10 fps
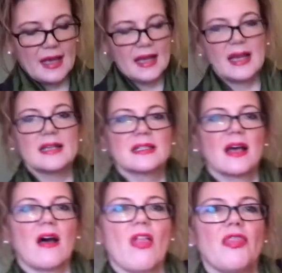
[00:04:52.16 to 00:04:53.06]
is
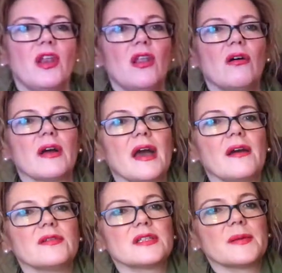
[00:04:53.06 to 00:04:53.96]
the long
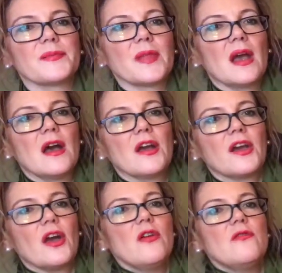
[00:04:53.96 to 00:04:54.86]
coat.
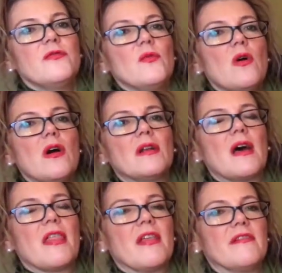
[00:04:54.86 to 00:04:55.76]
Go for
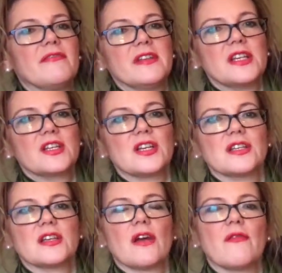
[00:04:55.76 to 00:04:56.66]
one that
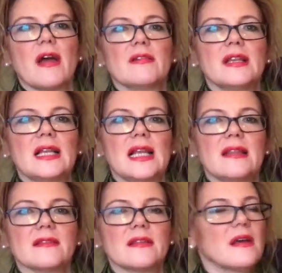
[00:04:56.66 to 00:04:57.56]
finishes around knee
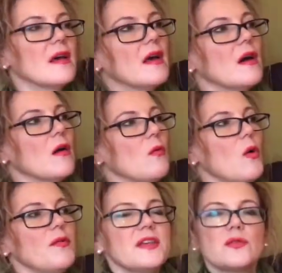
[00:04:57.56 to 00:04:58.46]
length.
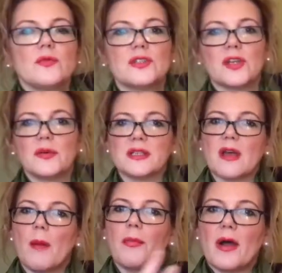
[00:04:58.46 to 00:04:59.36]
What this will do is
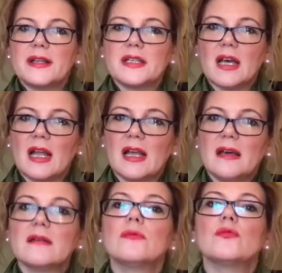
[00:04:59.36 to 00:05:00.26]
a brighter
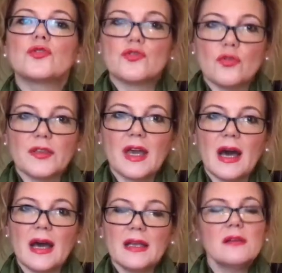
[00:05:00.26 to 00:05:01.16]
colour will draw the
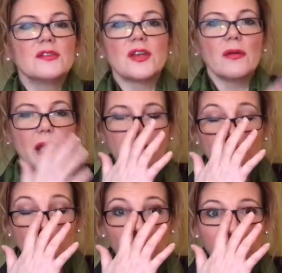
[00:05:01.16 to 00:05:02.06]
eye. You don't
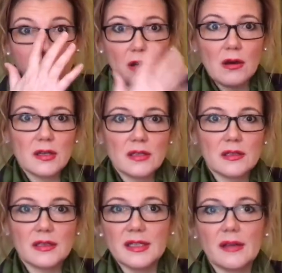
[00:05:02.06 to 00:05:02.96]
have to wear in dark.
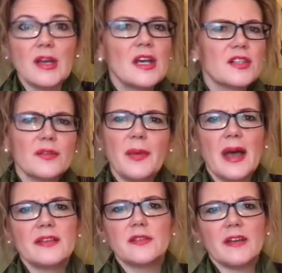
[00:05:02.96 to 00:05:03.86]
You know, some
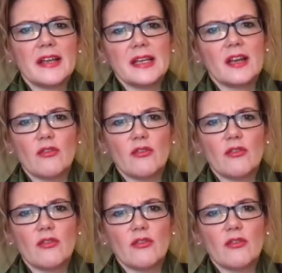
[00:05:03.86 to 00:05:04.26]
pairs have had it